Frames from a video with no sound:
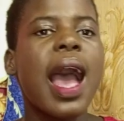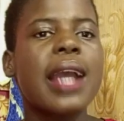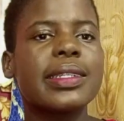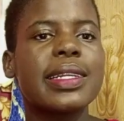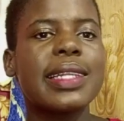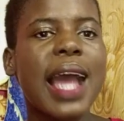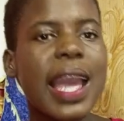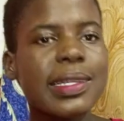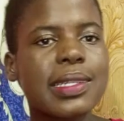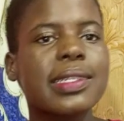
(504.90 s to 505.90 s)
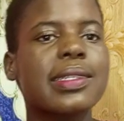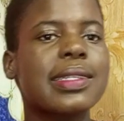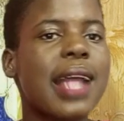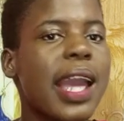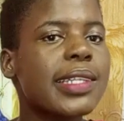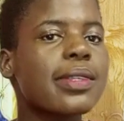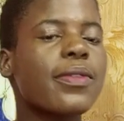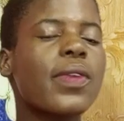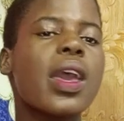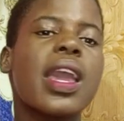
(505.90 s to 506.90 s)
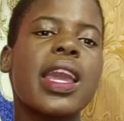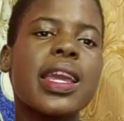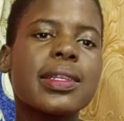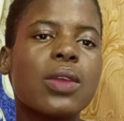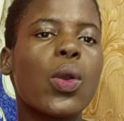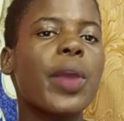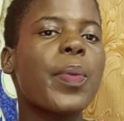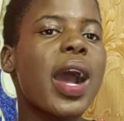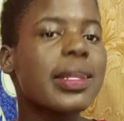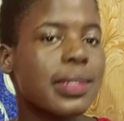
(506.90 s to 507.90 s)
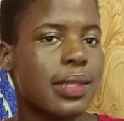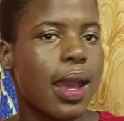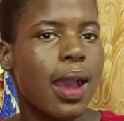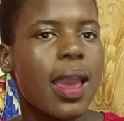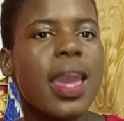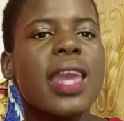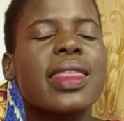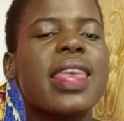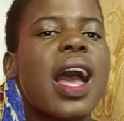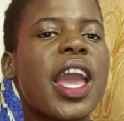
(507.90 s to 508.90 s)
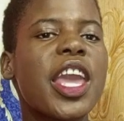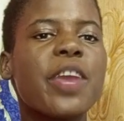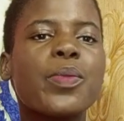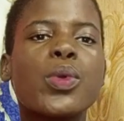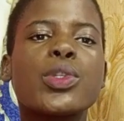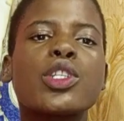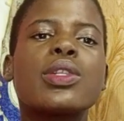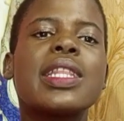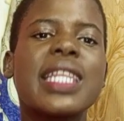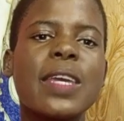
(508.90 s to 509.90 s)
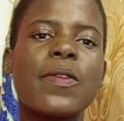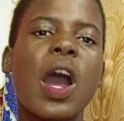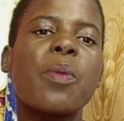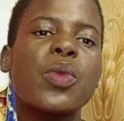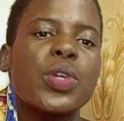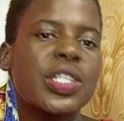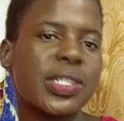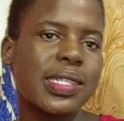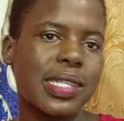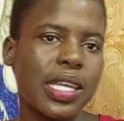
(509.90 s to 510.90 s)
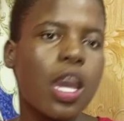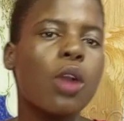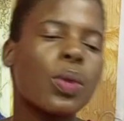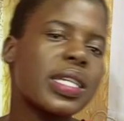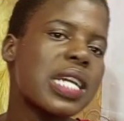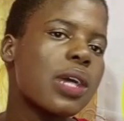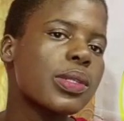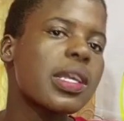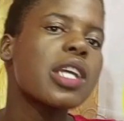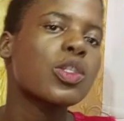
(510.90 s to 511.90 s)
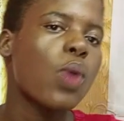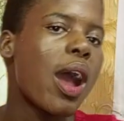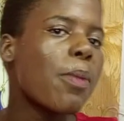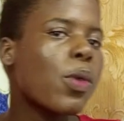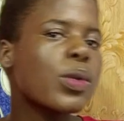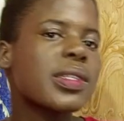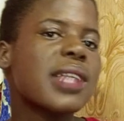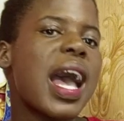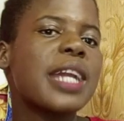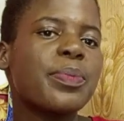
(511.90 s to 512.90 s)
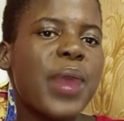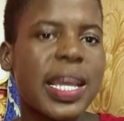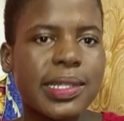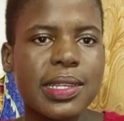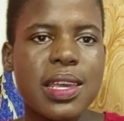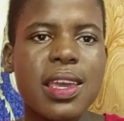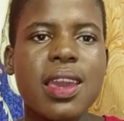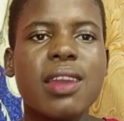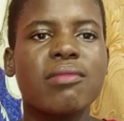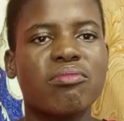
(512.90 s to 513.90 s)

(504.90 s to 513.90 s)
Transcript: and the likes and dislikes of his or her partner, they are able to live harmoniously without squabbles and petty